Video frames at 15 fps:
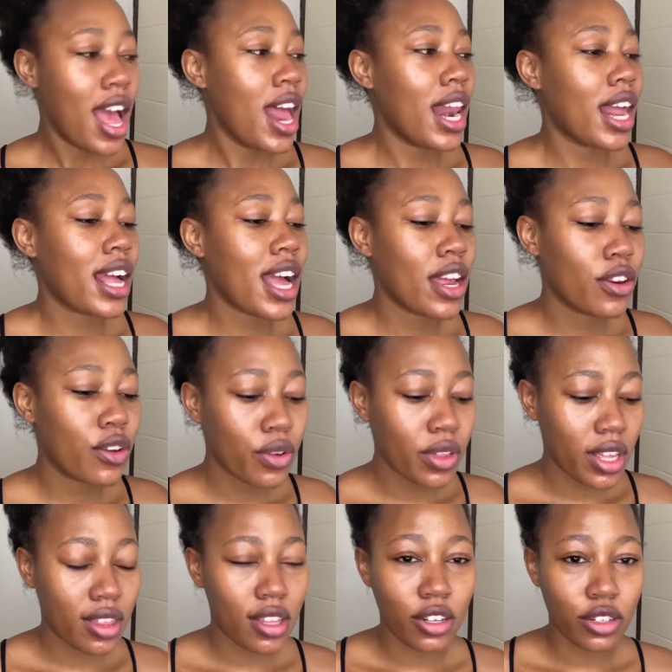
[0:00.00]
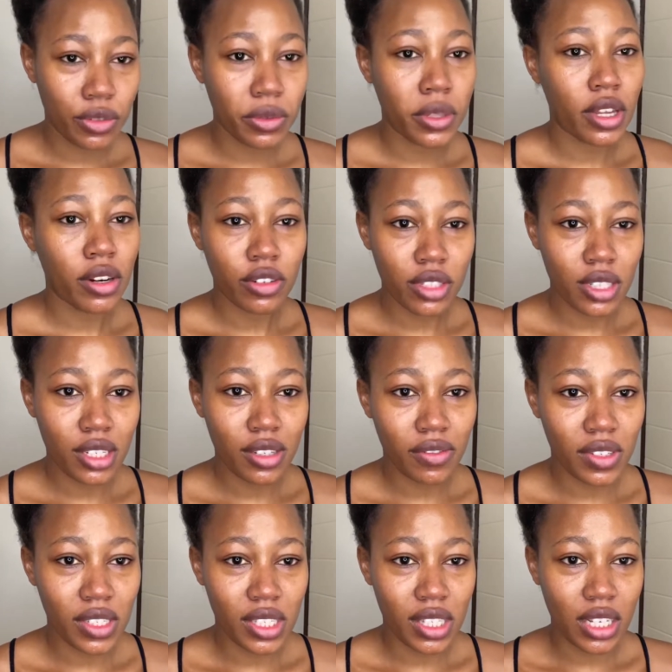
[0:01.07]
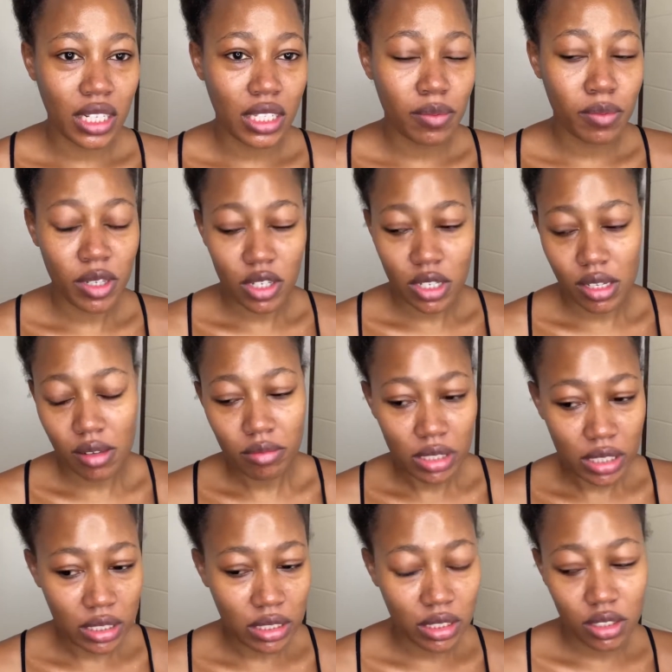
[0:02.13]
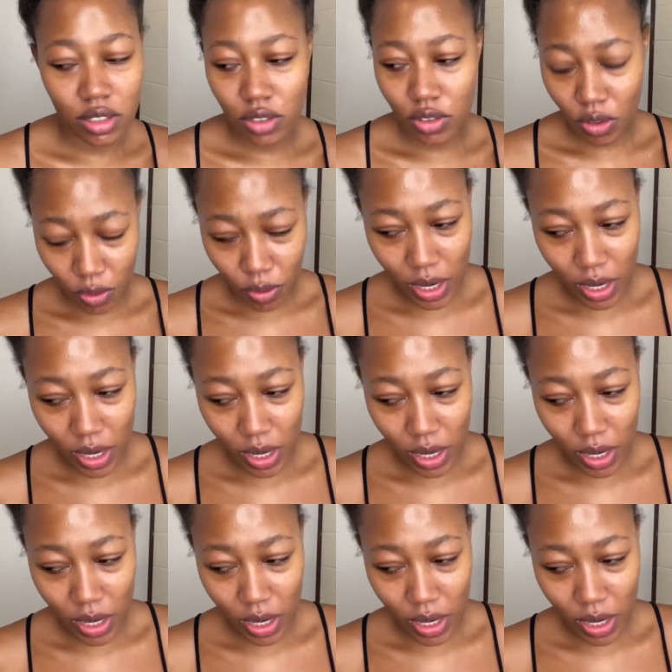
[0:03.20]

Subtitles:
Like, I know that they do that on TV sets because, I mean, you know,